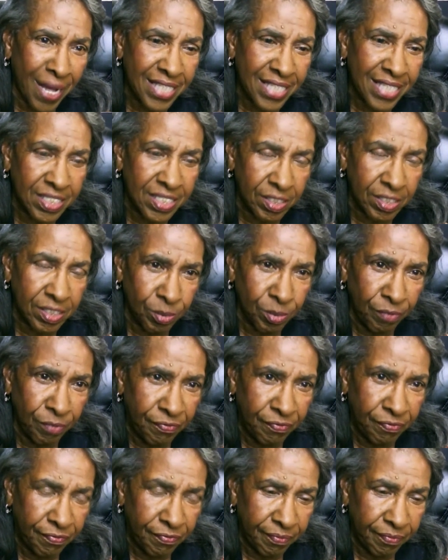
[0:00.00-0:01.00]
through
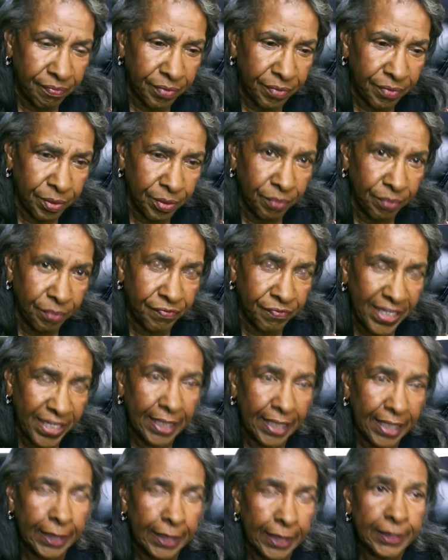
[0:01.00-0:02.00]
feelings.
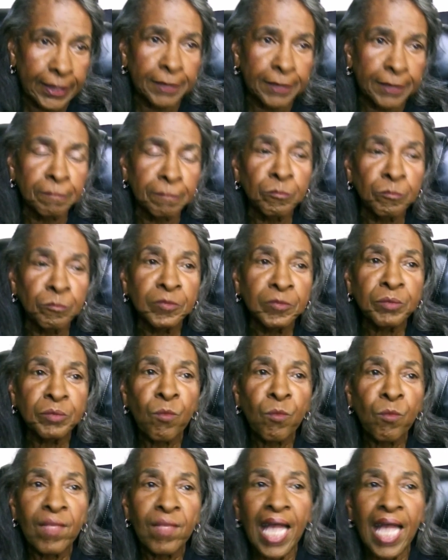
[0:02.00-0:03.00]

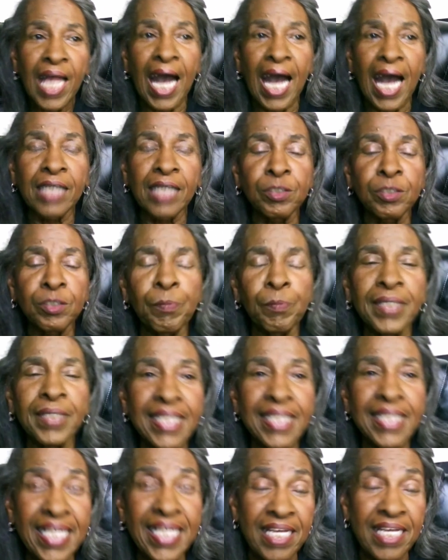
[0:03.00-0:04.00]
I do
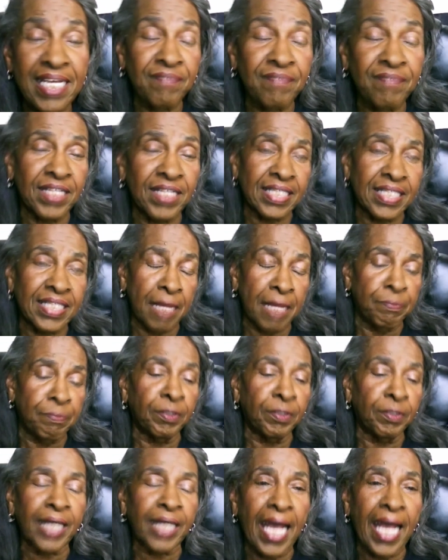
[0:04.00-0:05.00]
believe that that book
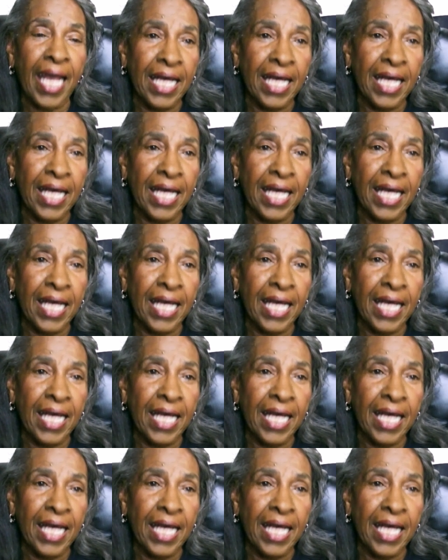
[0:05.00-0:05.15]
has